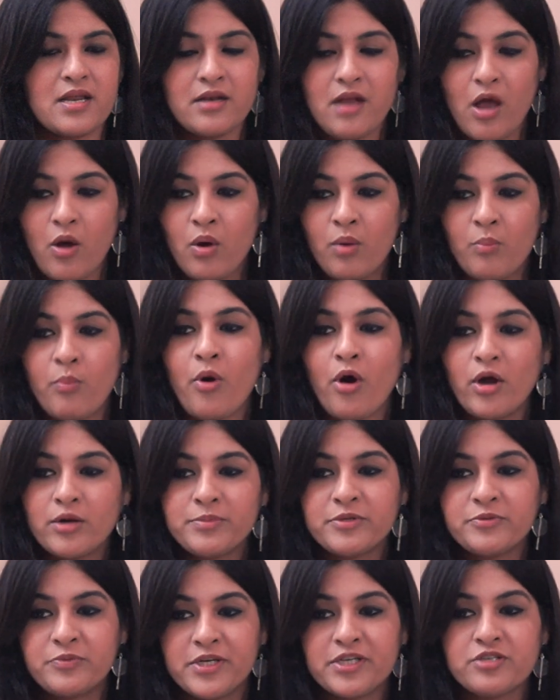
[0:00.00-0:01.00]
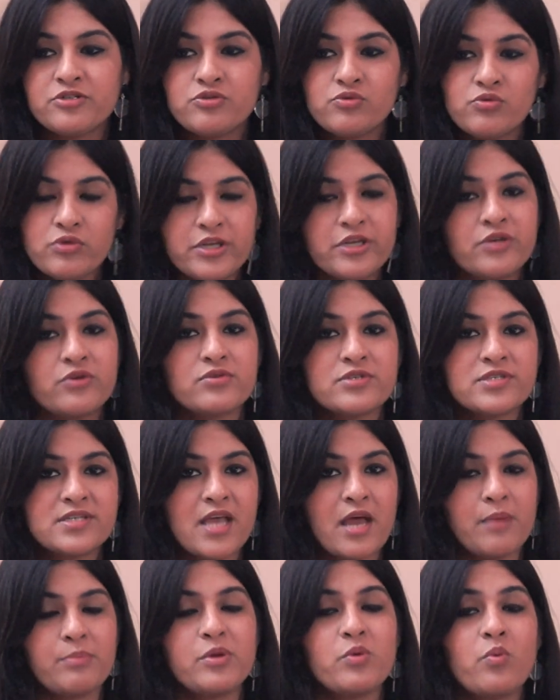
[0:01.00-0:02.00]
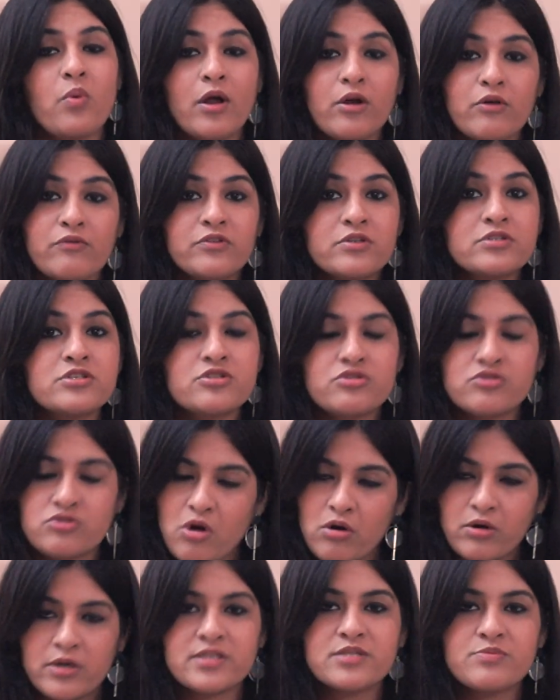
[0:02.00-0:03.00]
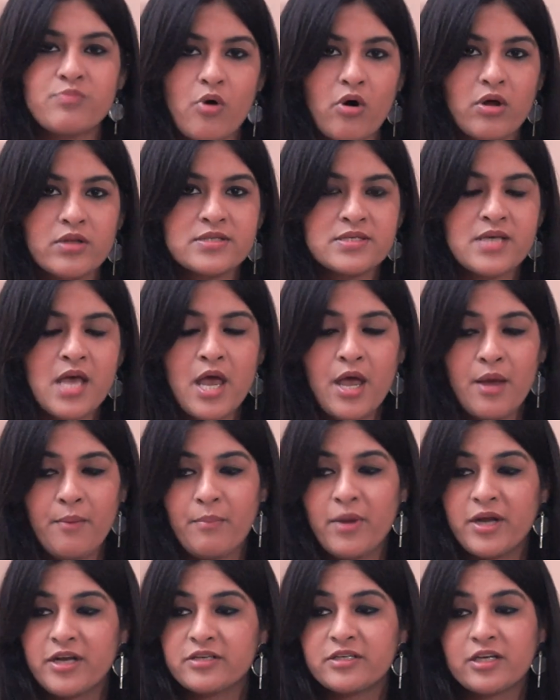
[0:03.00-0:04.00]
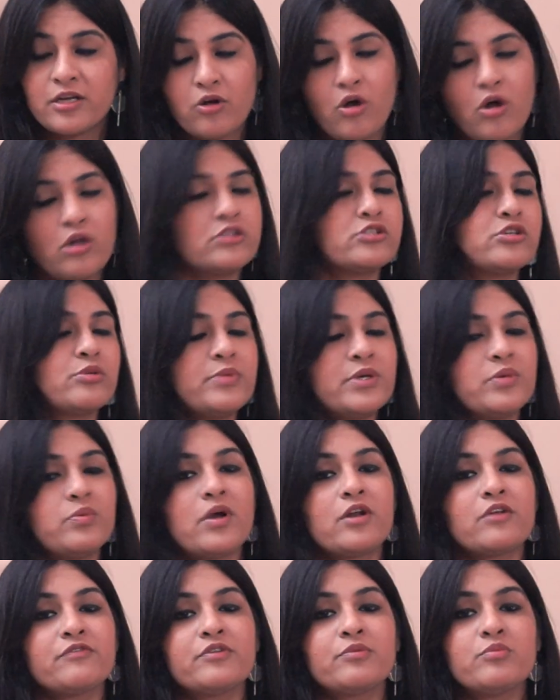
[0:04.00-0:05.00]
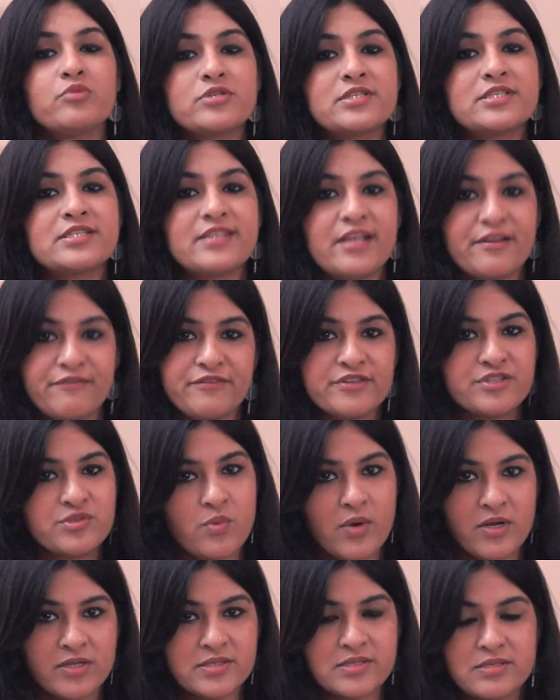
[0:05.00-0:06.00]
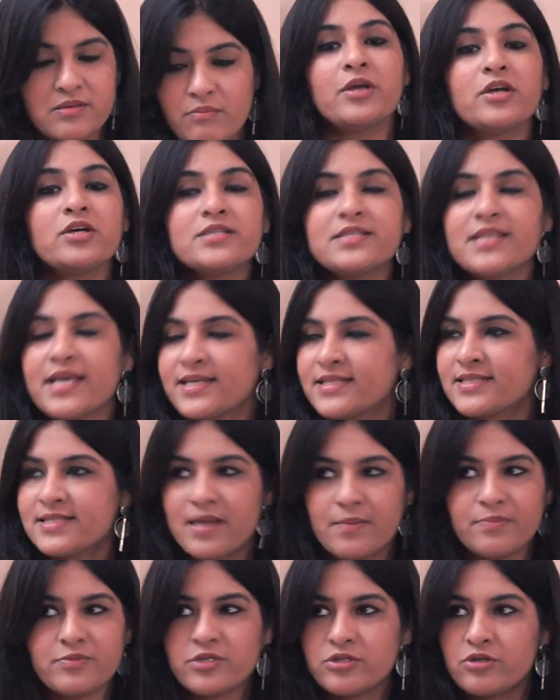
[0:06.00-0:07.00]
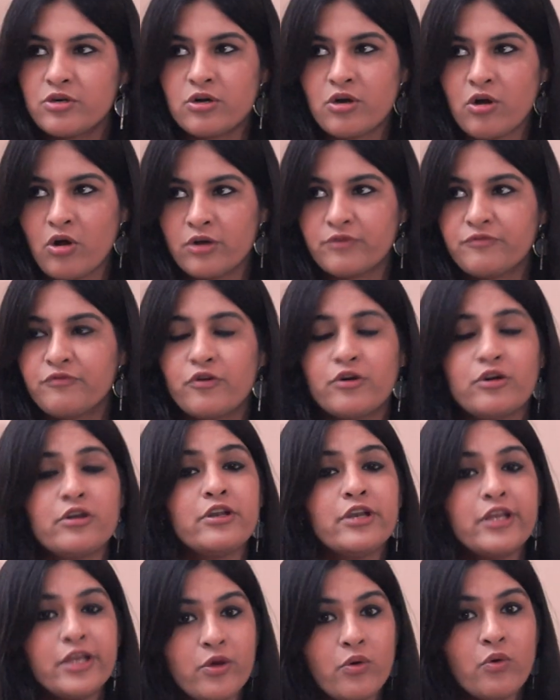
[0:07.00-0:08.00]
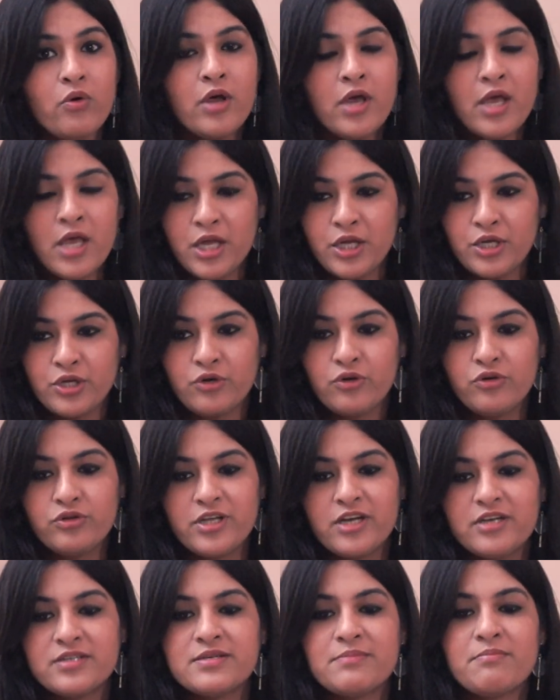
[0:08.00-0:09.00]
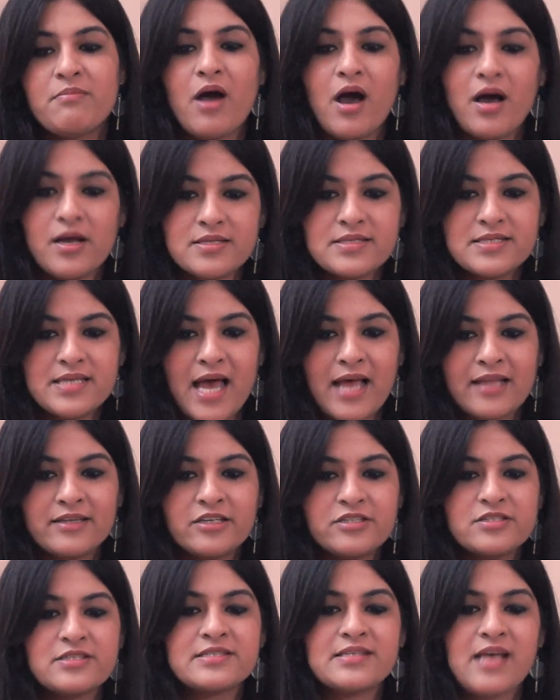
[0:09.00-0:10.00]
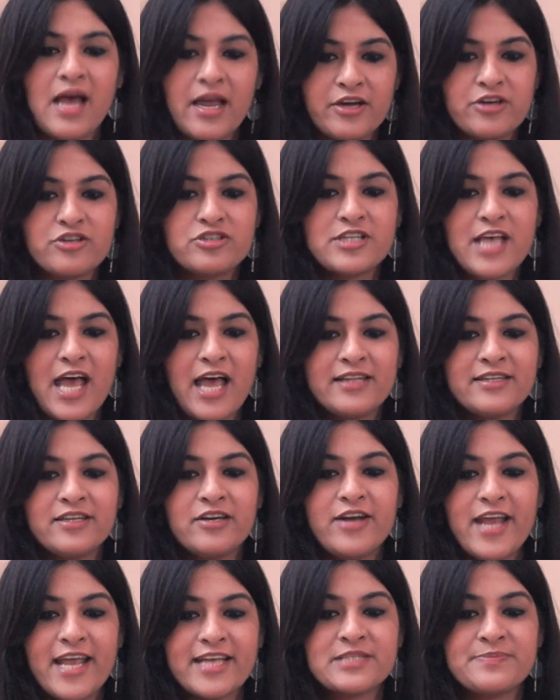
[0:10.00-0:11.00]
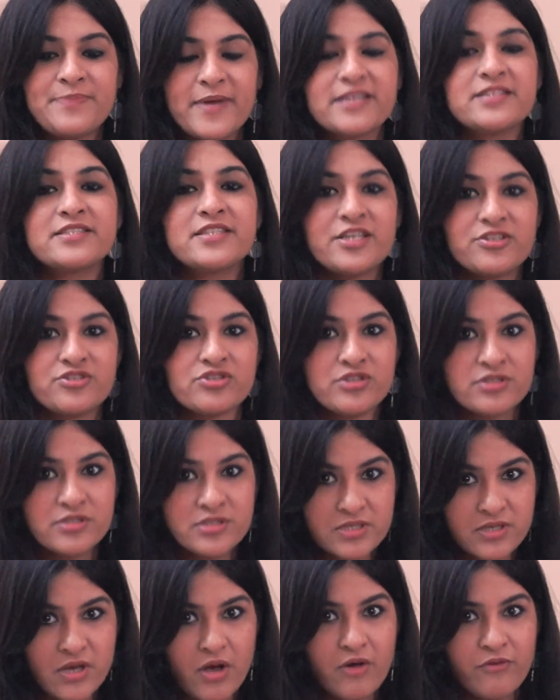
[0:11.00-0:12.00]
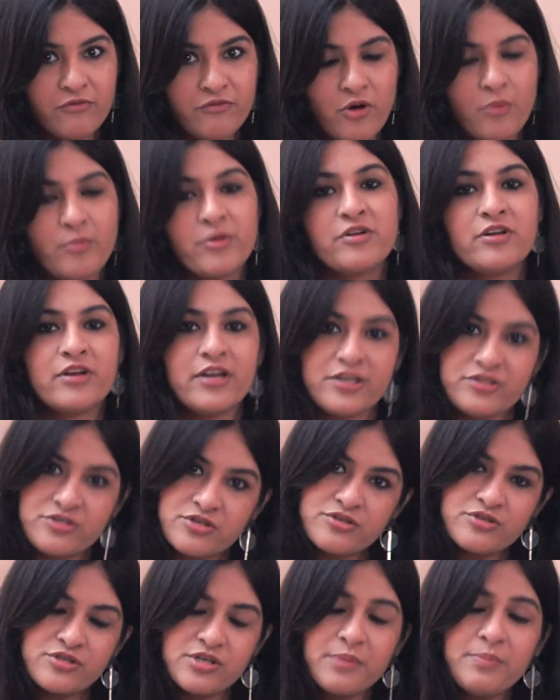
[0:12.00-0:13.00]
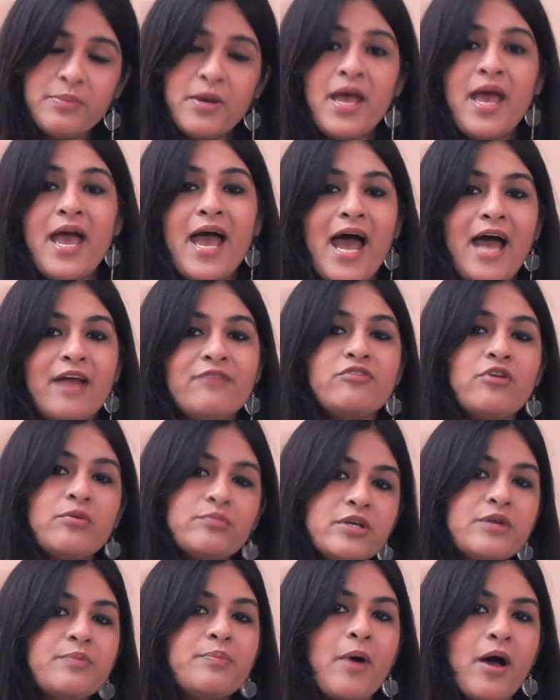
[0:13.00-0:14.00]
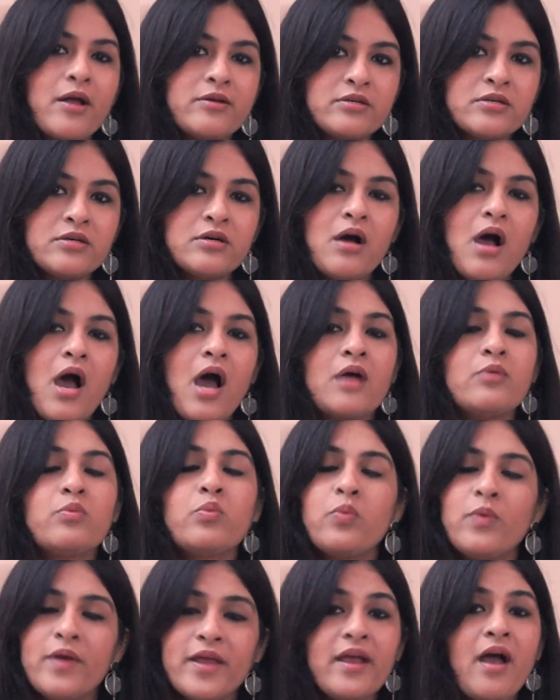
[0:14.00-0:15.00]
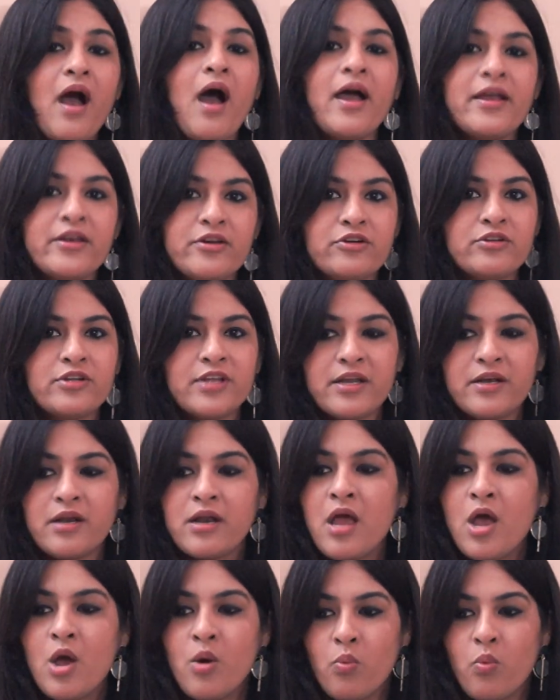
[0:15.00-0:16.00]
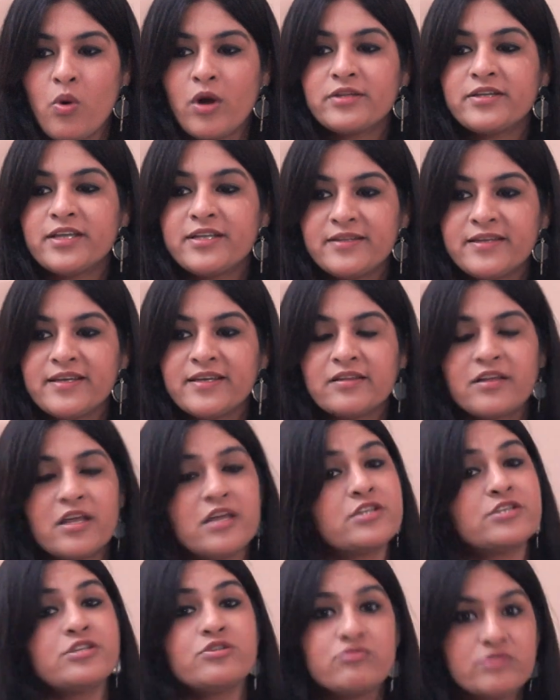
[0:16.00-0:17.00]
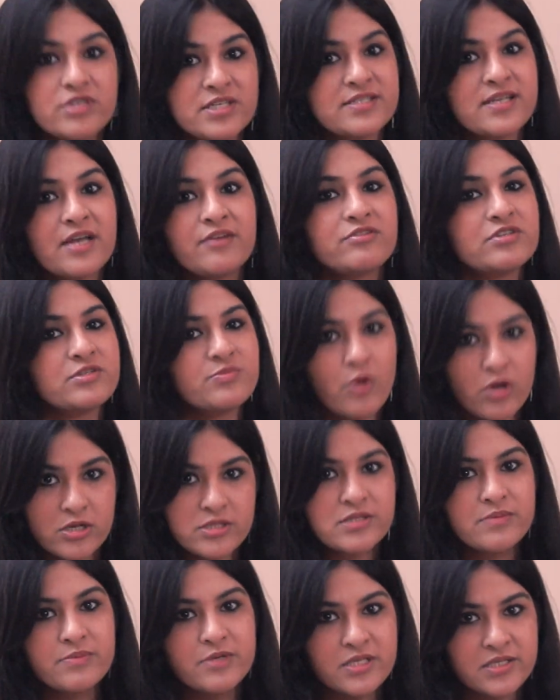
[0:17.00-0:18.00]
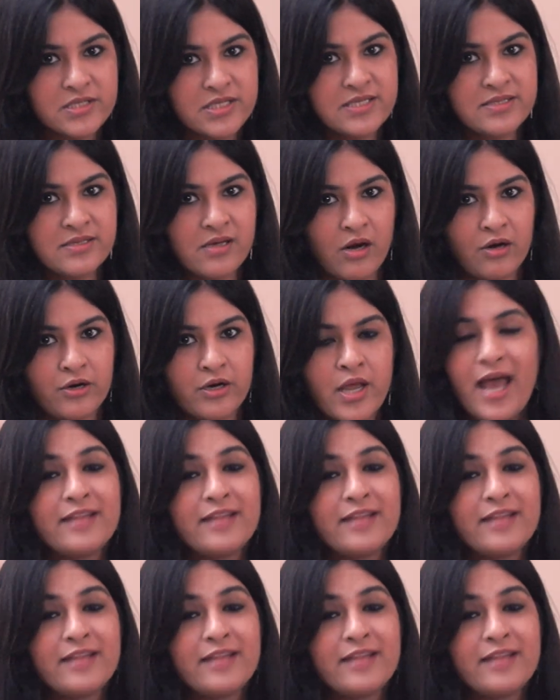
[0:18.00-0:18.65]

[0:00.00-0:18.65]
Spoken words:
Now, a bond between two Leos can be one of the strongest bonds, but it can also be one of the most selfish ones. Because accept it or not, for a Leo, you know, their demands and their desires and their expectations from a relationship and from their partner are way higher than what they think their duties and responsibilities are.